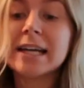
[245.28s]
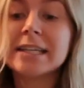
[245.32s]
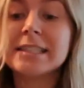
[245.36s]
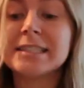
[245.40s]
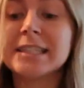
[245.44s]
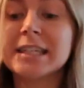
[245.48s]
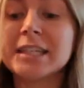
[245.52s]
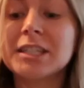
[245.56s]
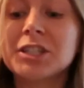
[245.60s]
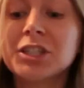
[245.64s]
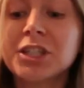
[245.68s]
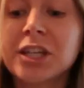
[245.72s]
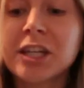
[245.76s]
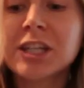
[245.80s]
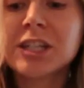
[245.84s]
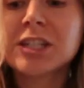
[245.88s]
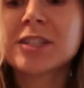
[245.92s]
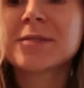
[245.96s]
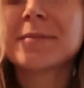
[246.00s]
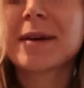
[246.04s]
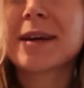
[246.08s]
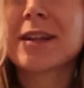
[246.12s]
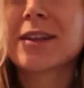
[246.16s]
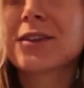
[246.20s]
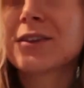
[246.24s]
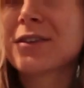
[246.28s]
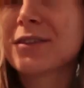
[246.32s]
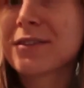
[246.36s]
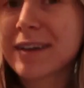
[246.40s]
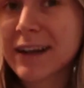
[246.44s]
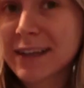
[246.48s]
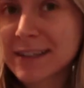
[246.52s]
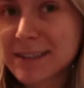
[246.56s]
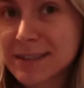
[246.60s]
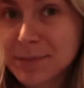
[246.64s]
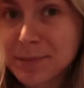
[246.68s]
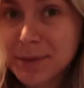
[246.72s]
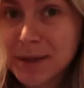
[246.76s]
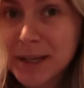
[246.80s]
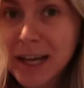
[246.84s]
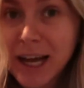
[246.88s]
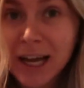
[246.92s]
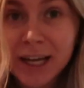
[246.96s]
I did change my little recipe.